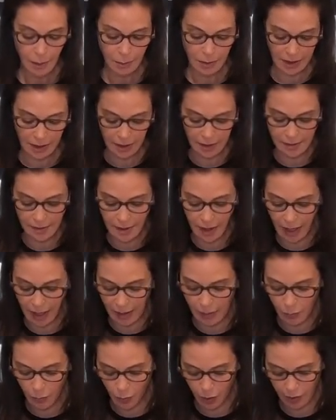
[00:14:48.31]
because
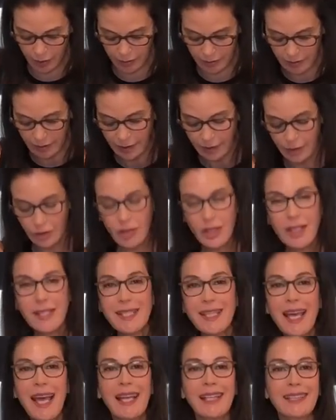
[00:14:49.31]
I want
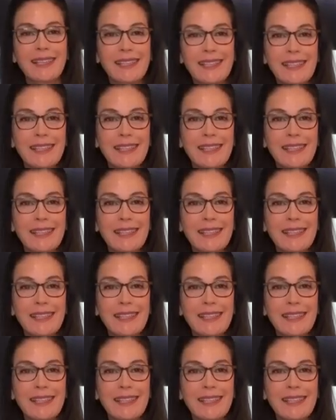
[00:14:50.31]
just that